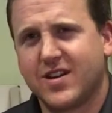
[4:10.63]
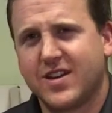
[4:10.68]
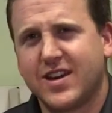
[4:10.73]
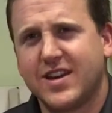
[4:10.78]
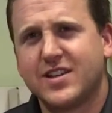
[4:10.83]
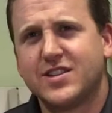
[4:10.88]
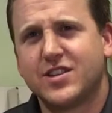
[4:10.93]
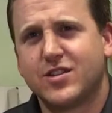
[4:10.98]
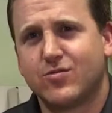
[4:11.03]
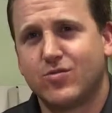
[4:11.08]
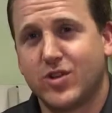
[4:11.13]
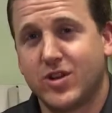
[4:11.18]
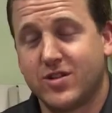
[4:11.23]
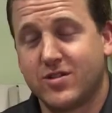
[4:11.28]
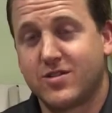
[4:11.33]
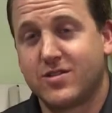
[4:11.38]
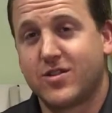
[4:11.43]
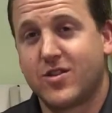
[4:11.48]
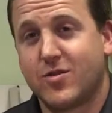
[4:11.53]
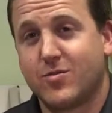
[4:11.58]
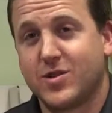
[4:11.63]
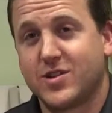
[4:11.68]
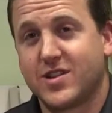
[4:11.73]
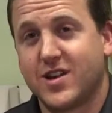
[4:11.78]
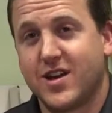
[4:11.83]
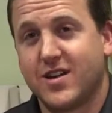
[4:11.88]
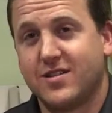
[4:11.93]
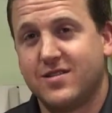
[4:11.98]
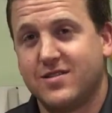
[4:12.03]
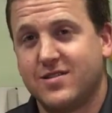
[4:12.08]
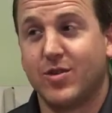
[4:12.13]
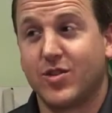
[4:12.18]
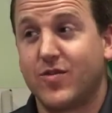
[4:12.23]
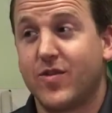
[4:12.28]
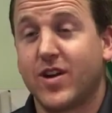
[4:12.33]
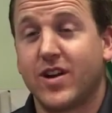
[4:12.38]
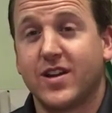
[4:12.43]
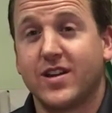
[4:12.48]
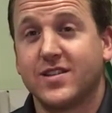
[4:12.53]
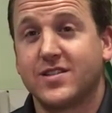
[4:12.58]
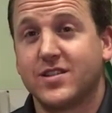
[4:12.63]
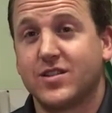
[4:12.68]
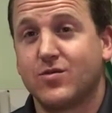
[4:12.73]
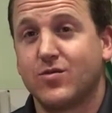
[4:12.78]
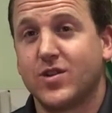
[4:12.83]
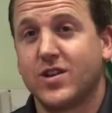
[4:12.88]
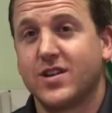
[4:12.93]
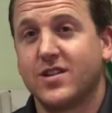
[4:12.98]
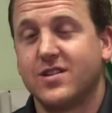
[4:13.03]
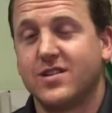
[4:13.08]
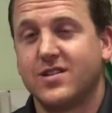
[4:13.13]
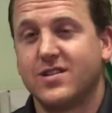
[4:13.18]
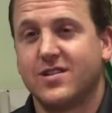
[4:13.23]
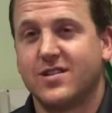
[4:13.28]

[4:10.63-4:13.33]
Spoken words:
Easy Reader thermostat. It's very easy to read.